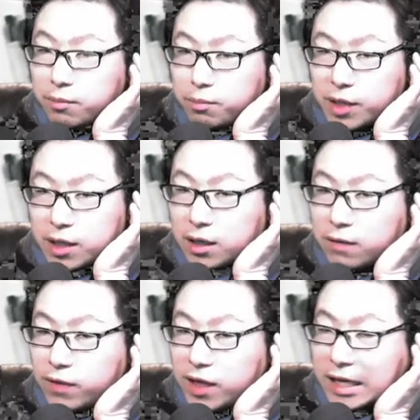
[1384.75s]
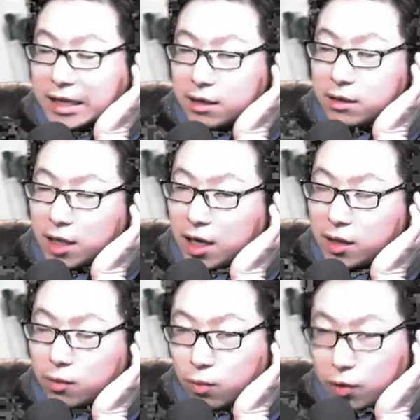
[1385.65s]
But if they did
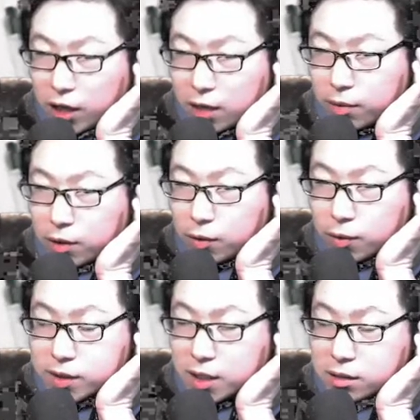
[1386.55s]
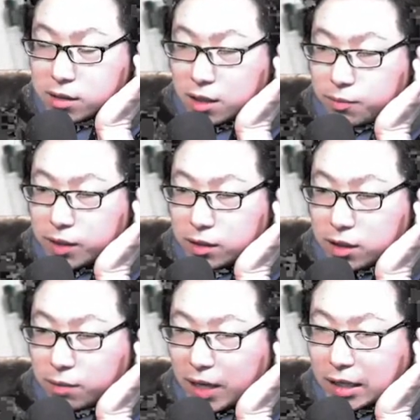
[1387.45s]
not worry about those
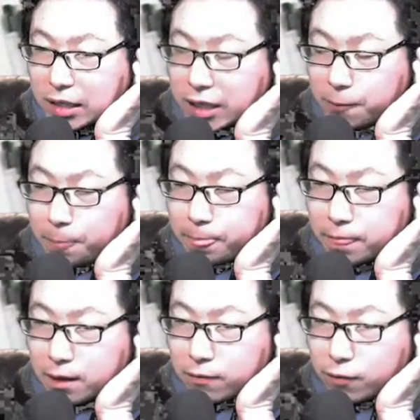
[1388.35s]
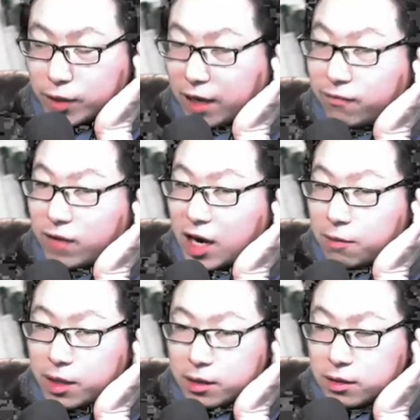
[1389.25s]
sustainability back then for the
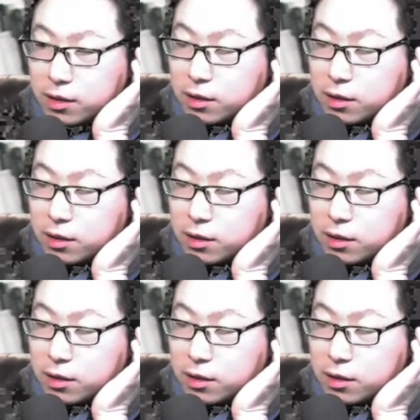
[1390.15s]
environment,